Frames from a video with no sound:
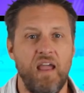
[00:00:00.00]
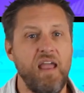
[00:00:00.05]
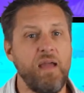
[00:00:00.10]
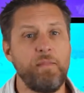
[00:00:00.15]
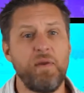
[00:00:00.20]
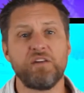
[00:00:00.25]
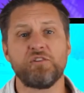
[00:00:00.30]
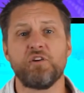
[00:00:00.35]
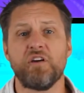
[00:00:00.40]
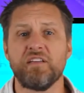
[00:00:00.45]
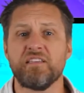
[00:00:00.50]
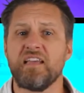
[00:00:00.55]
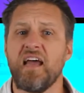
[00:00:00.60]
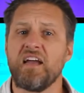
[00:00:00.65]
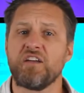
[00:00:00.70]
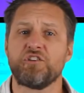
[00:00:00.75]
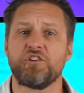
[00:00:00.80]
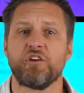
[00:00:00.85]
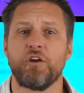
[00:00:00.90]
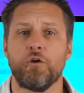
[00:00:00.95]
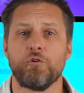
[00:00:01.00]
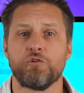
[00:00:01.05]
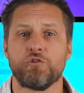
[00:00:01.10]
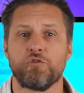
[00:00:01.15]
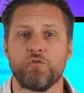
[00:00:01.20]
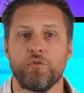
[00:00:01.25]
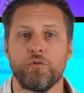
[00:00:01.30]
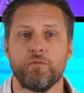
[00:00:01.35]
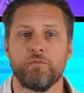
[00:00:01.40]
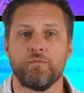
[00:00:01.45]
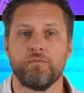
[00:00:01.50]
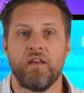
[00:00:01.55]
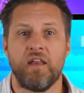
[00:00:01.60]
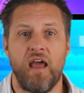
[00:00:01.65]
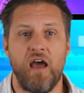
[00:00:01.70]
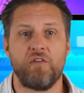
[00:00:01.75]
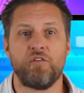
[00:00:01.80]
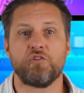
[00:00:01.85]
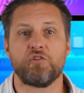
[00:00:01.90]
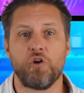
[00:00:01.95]
and my transaction goes through.
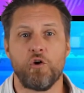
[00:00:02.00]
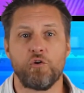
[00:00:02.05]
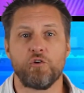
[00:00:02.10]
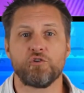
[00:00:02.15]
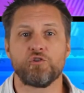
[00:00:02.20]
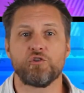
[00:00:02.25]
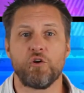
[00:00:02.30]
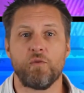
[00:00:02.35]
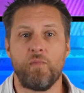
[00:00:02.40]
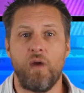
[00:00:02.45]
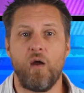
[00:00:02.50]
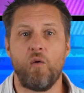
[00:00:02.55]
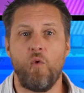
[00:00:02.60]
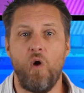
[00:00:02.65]
Now the tokens are in my